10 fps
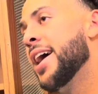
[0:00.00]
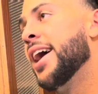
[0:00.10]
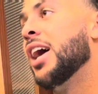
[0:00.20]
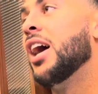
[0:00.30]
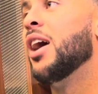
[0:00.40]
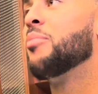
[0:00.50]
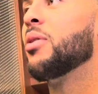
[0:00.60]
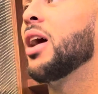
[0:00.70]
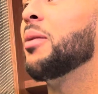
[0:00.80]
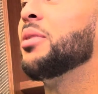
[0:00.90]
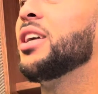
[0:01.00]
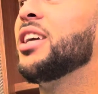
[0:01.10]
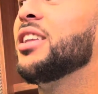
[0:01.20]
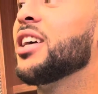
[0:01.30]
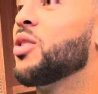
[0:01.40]

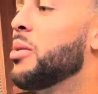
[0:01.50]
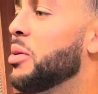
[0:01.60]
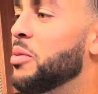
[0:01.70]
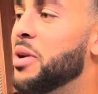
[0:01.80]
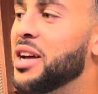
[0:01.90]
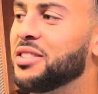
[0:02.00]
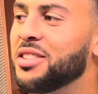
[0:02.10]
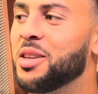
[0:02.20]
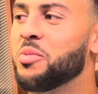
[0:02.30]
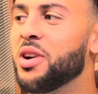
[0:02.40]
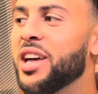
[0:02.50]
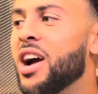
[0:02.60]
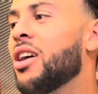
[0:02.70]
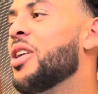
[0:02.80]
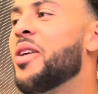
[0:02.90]
Probably the equipment room has it somewhere. Like
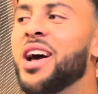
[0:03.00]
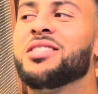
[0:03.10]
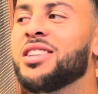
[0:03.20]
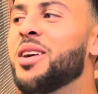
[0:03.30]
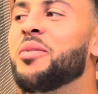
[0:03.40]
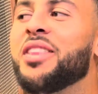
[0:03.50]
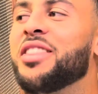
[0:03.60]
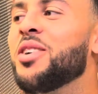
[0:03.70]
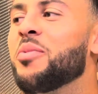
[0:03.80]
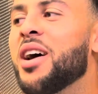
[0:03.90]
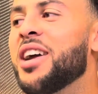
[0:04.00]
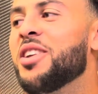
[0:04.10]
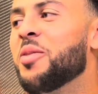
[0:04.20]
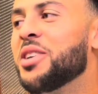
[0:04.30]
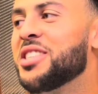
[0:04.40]
I'll go ask them, and like they'll probably
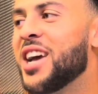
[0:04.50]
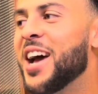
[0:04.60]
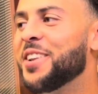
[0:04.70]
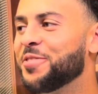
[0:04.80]
know where it's at.